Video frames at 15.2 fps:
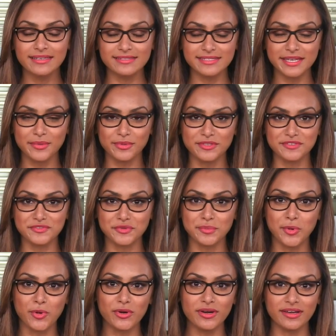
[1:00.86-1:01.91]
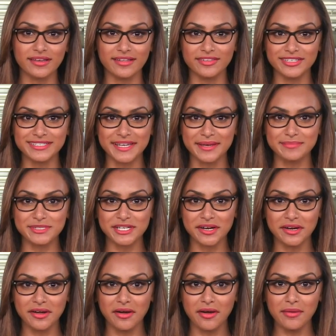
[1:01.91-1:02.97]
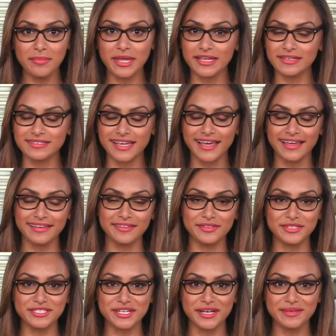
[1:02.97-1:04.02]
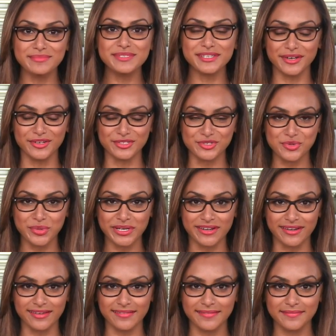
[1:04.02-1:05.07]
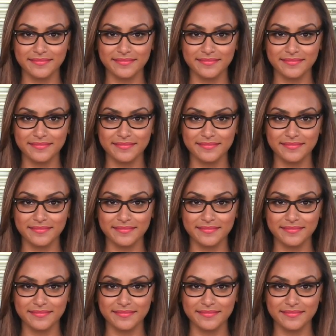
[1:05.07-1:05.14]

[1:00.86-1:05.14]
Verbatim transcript: Stay with us for more on L A Times dot com and at L A Times on Twitter.